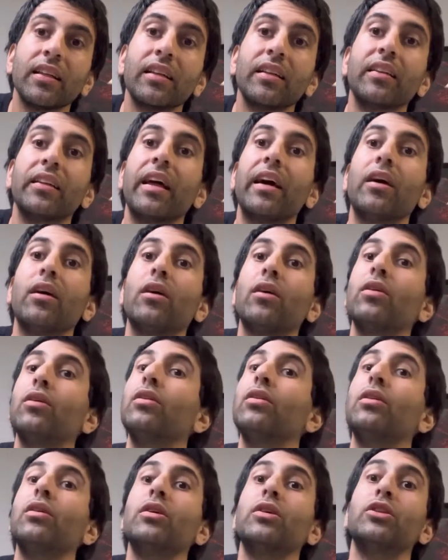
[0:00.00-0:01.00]
they'll
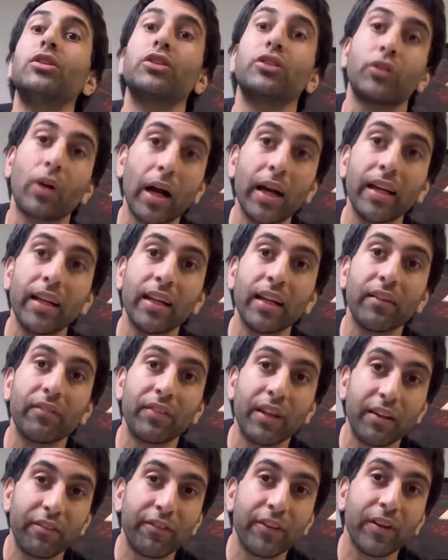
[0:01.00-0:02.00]
strike if they
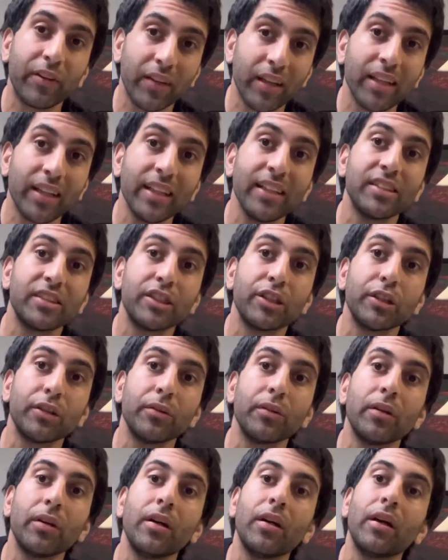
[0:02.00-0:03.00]
feel they need to,
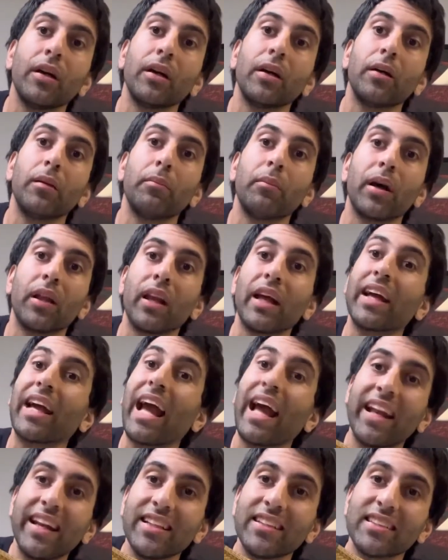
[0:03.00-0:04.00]
but like
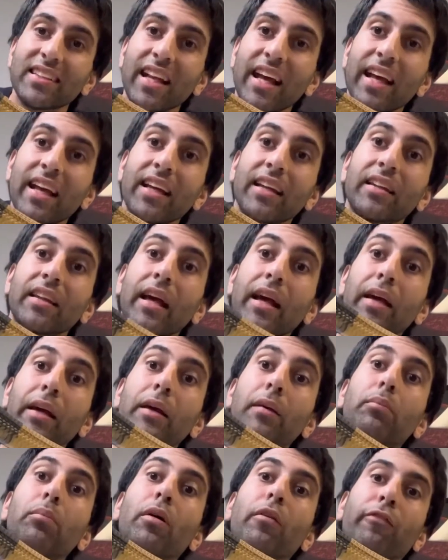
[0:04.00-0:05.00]
any snake, they
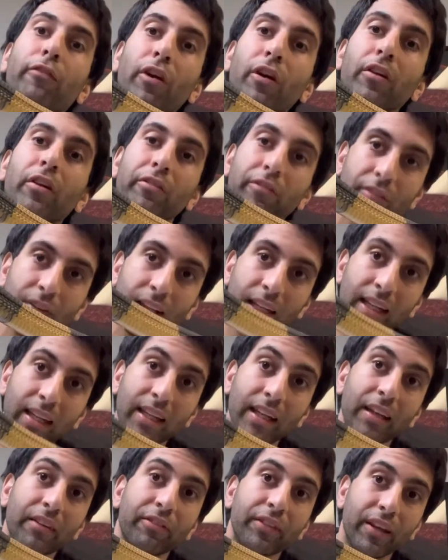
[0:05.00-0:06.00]
prefer to flee
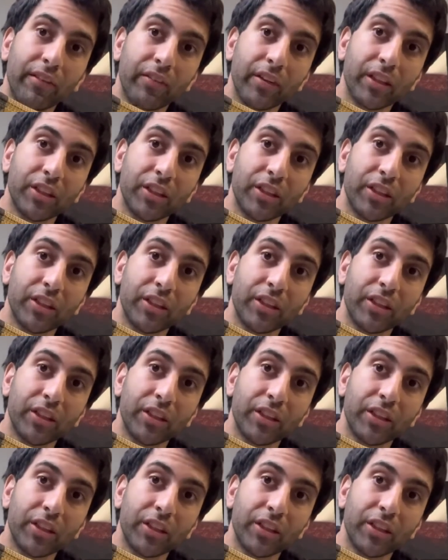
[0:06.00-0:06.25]
if given the